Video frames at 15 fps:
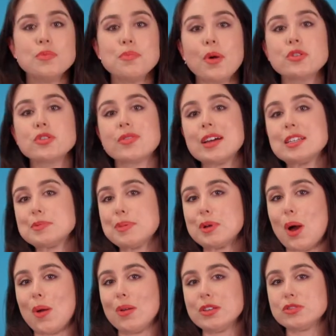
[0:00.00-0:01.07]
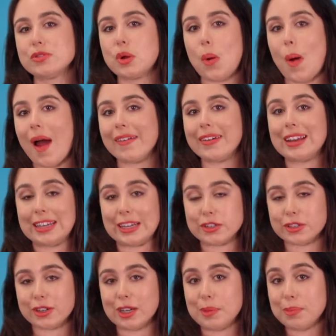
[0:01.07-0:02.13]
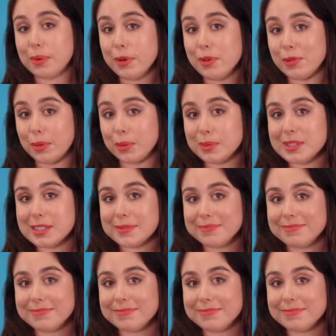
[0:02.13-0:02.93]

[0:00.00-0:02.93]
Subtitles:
motorised pergolas require electrical approvals?